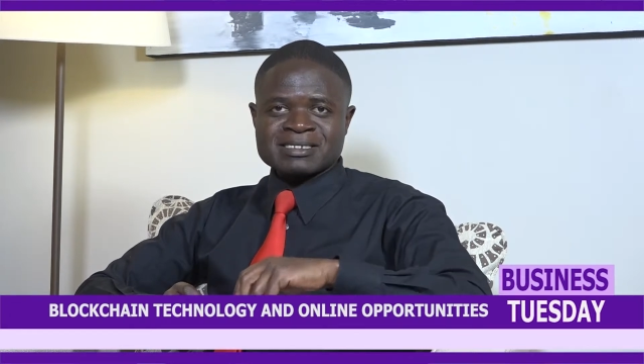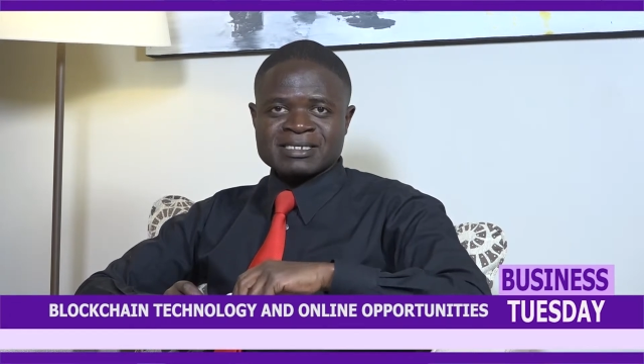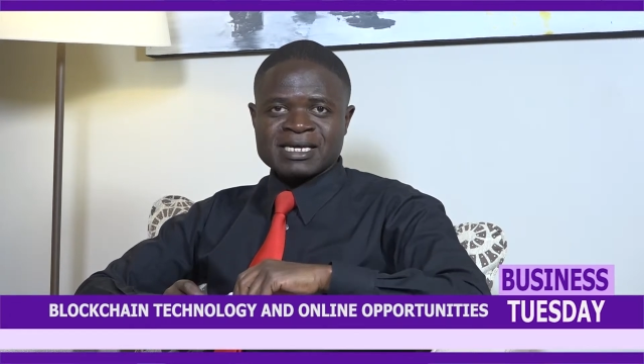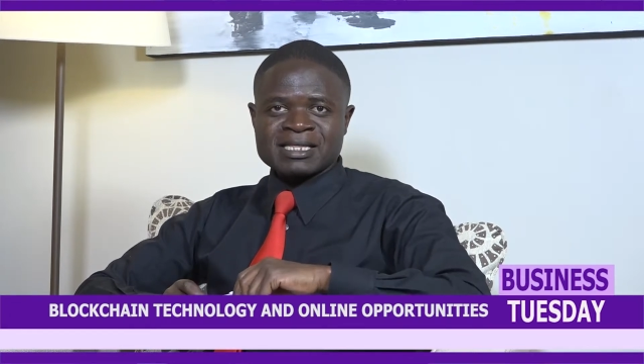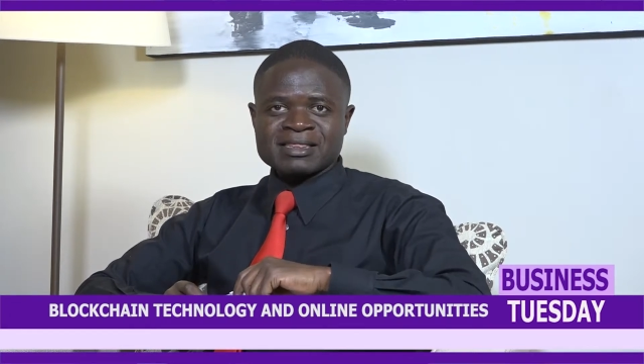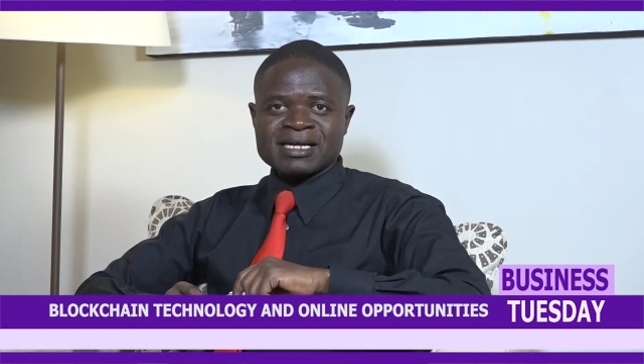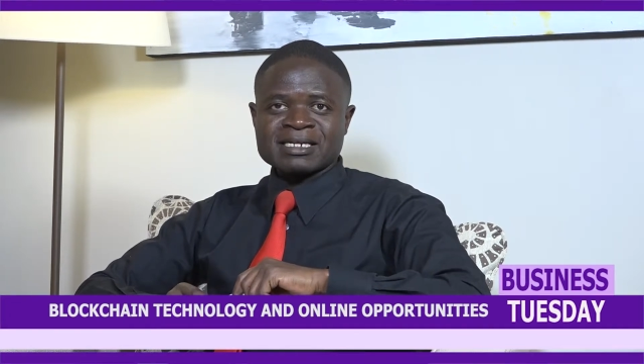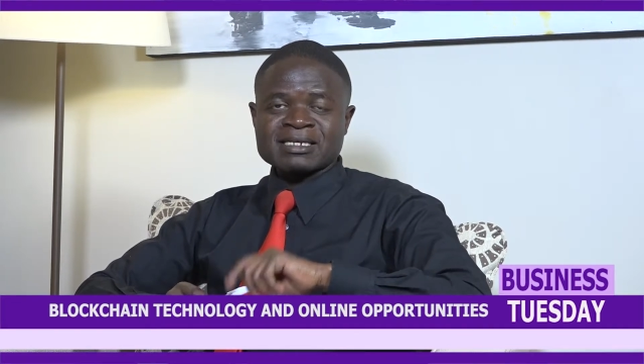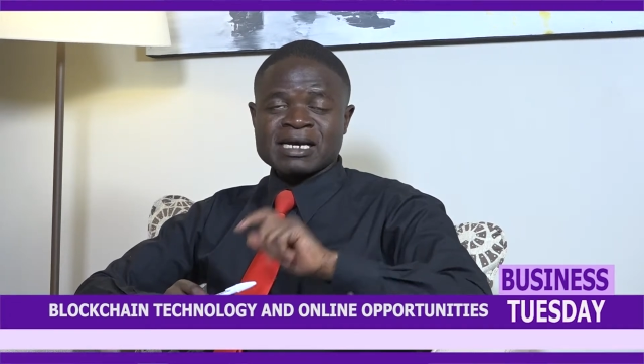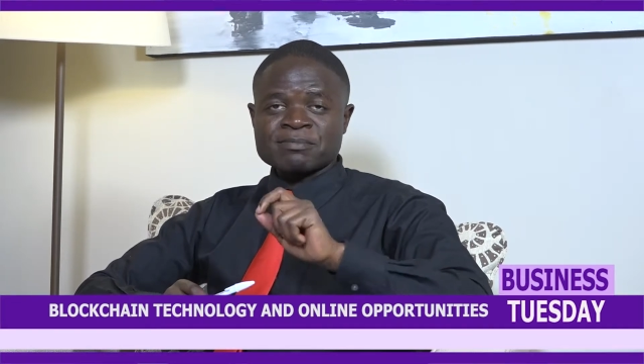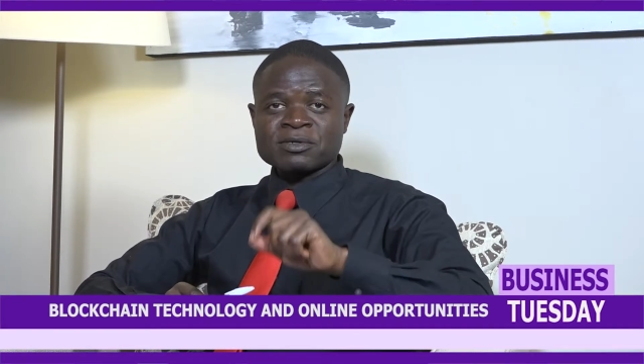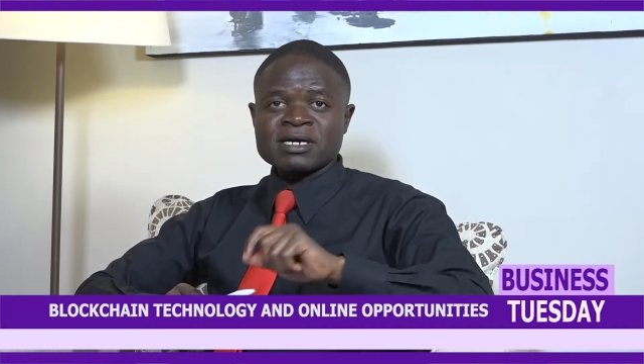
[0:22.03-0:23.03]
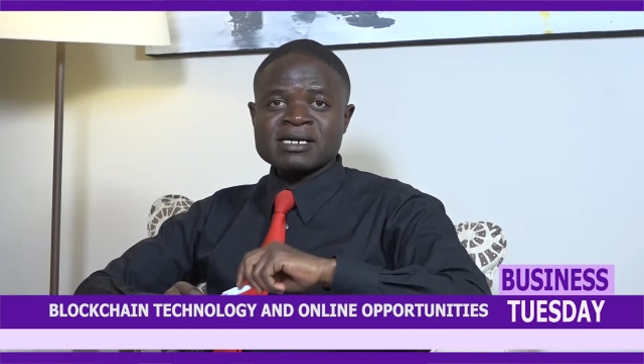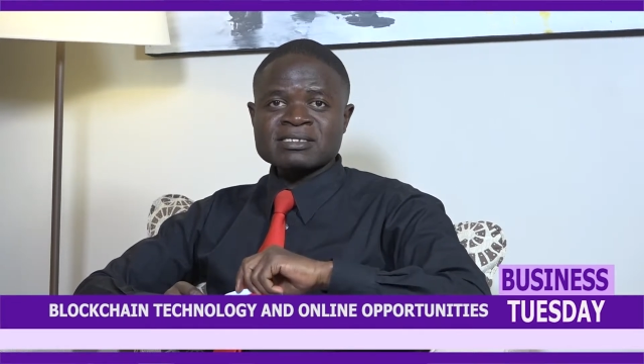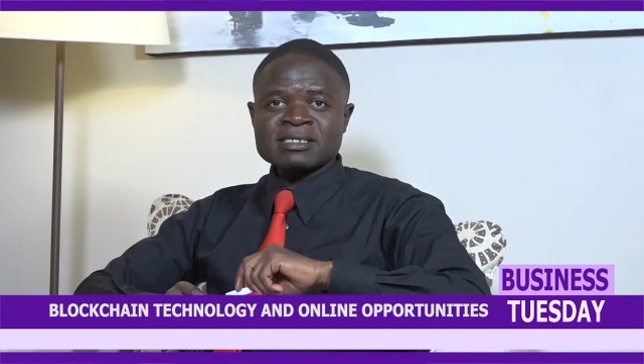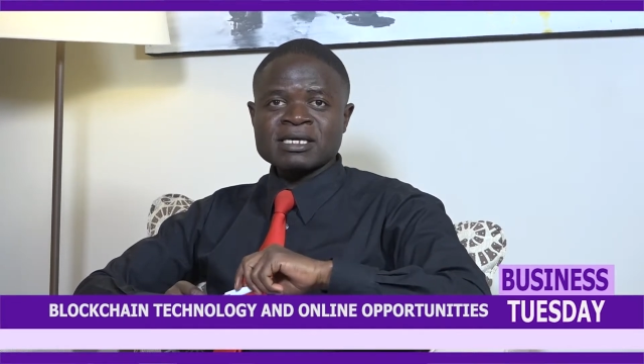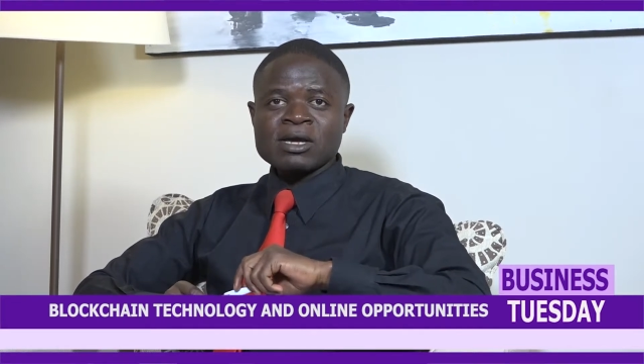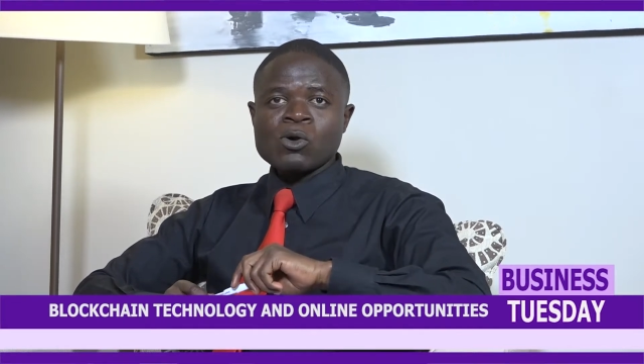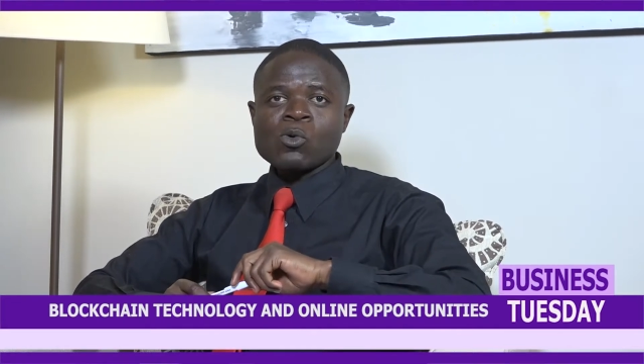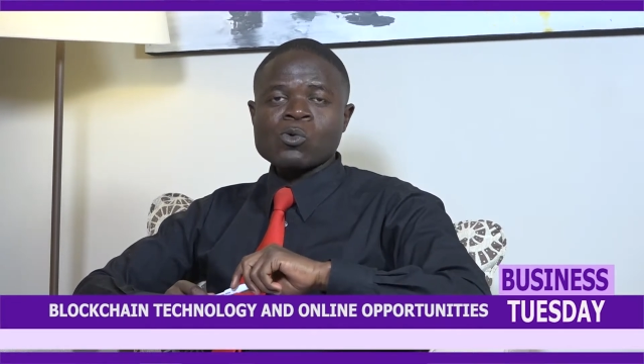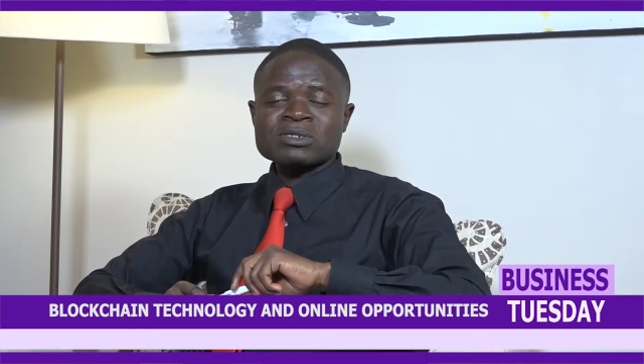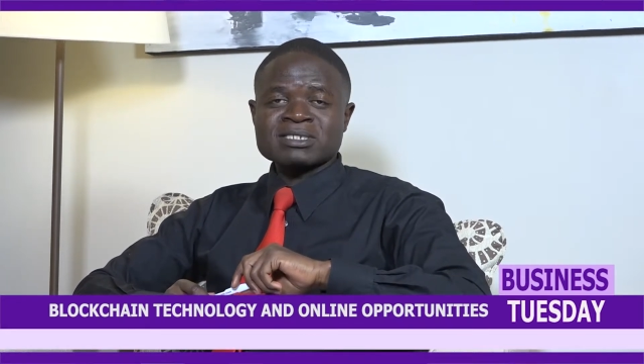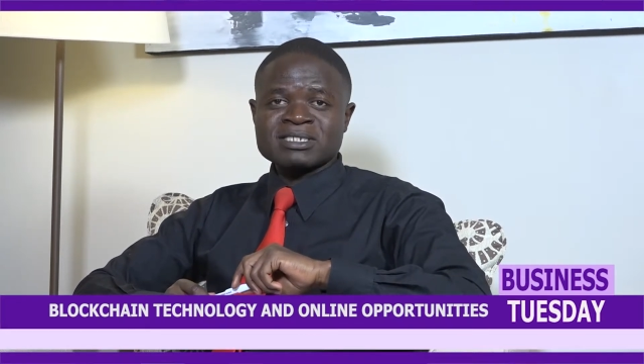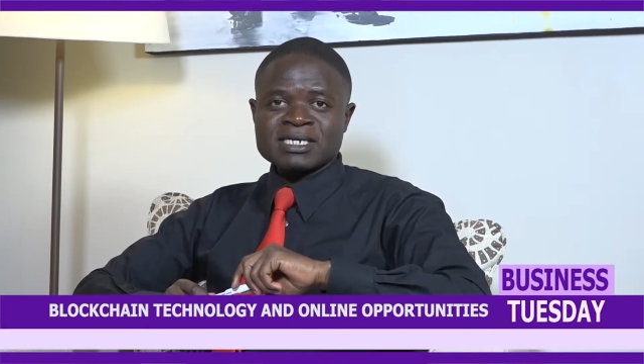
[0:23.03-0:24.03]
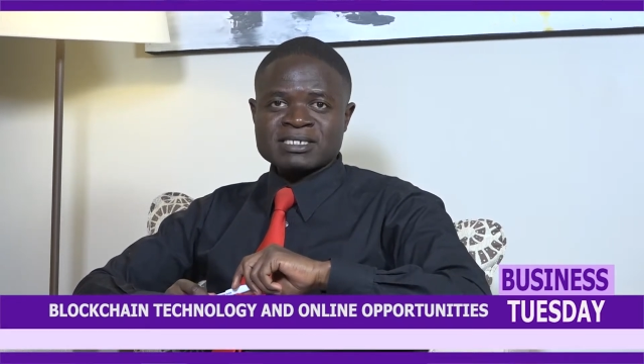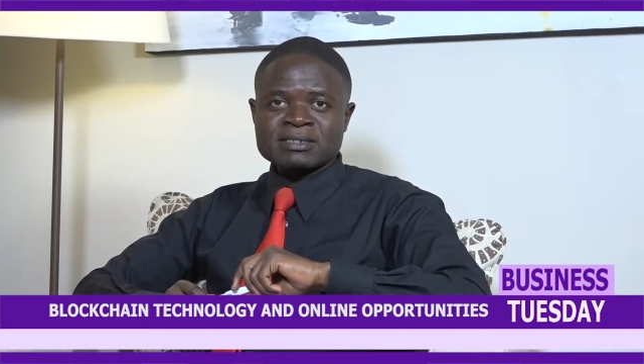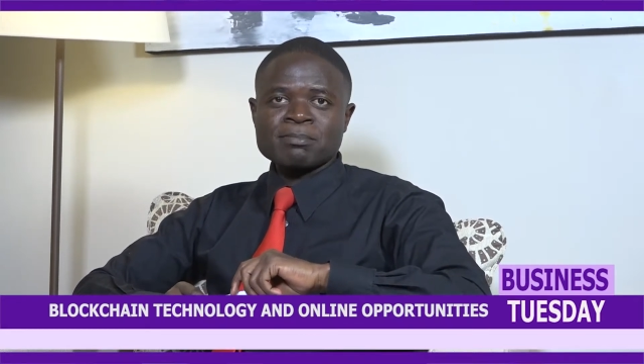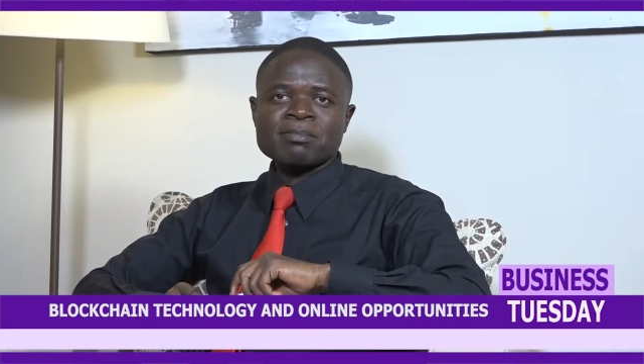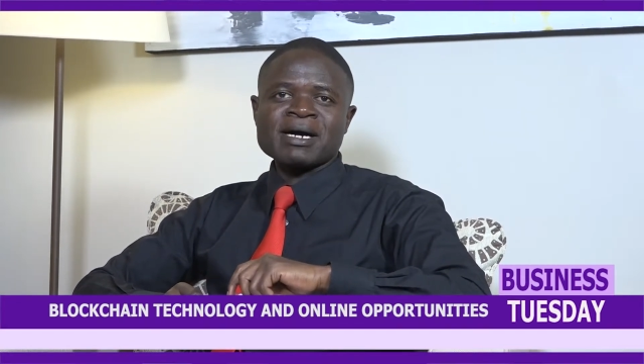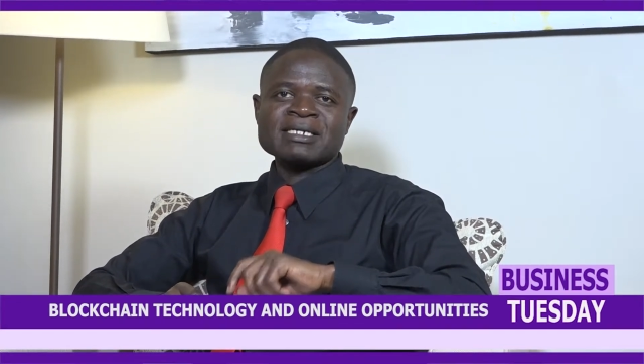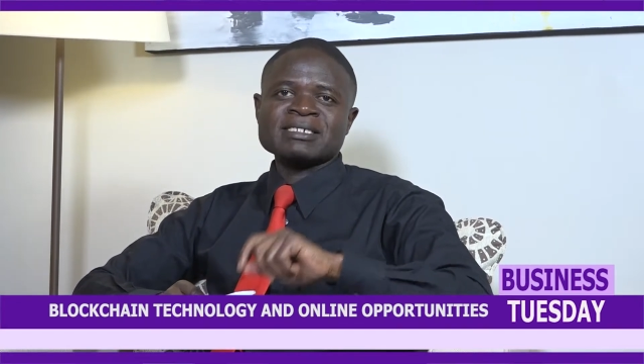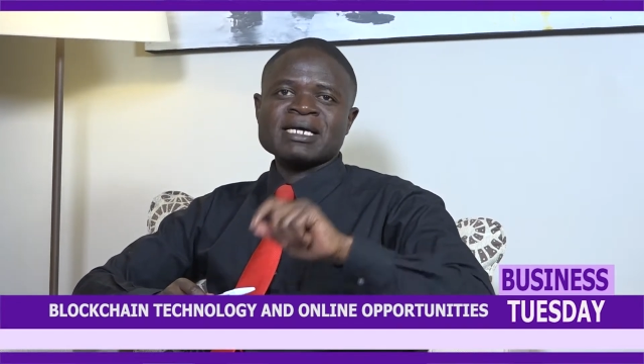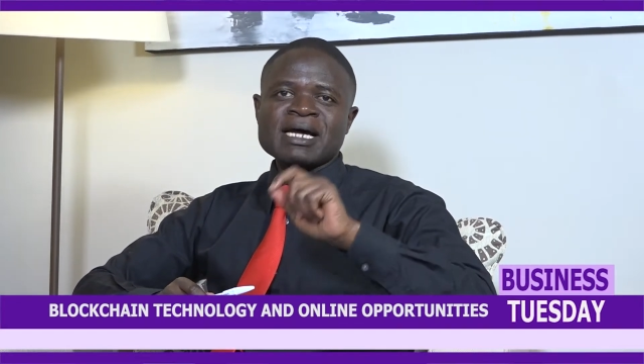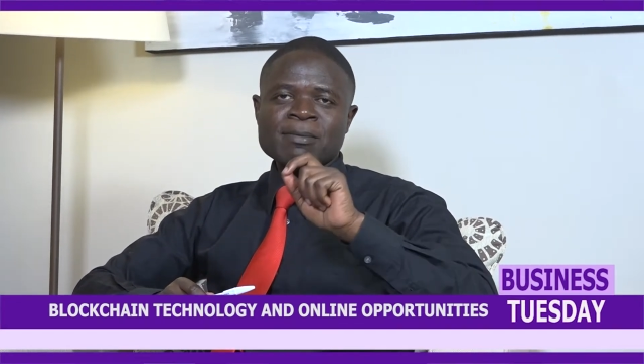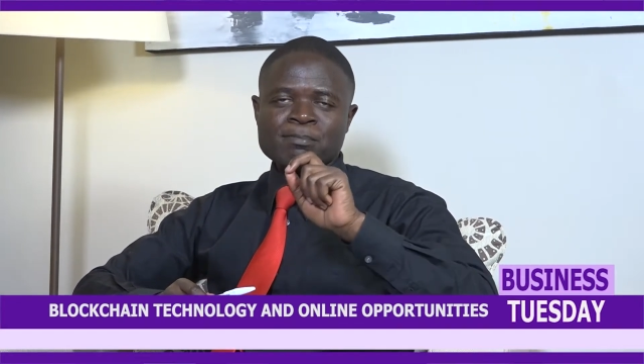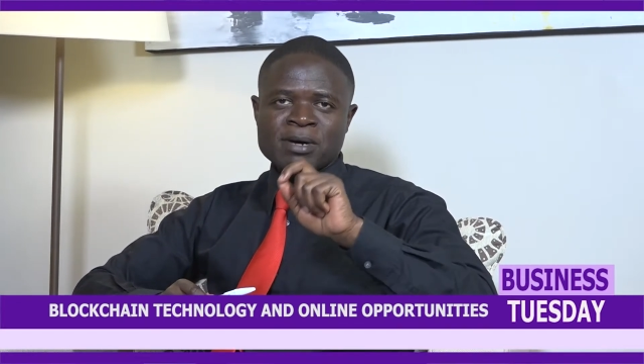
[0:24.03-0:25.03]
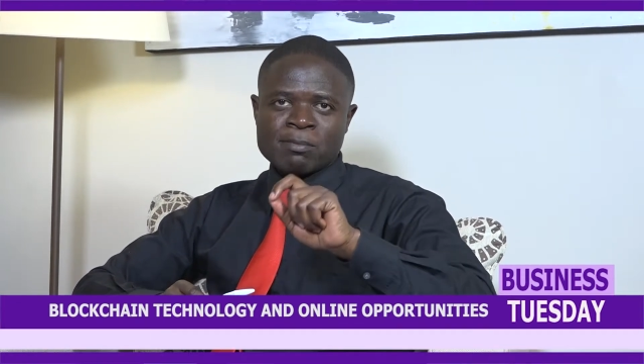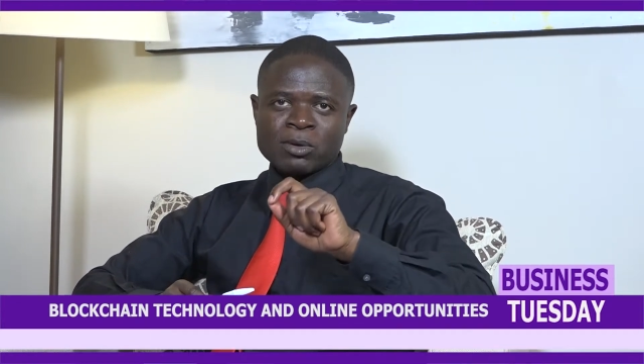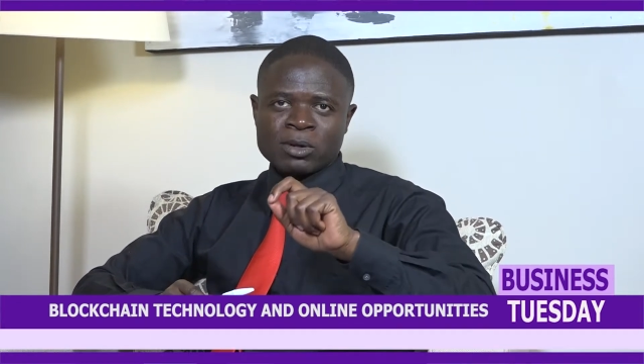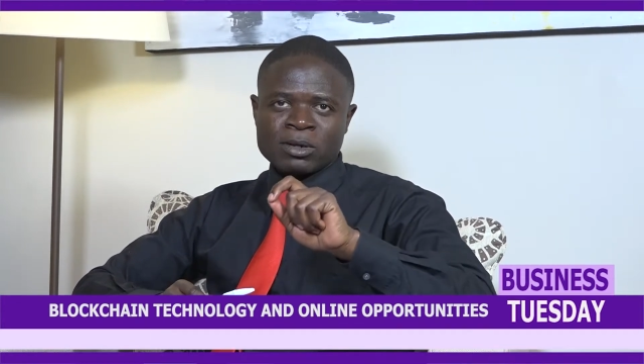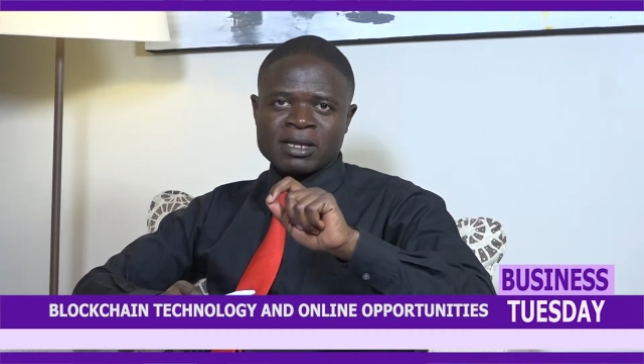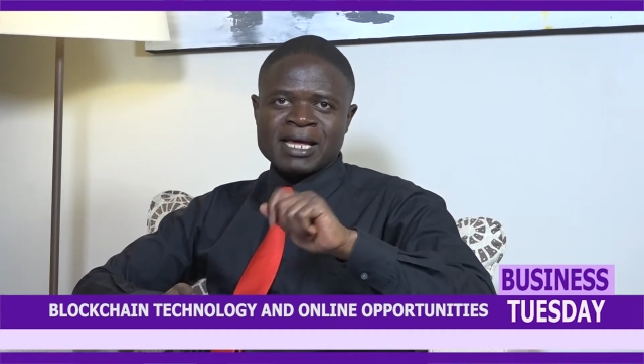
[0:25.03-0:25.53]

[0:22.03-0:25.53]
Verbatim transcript: saying that cryptocurrency was just but a bubble.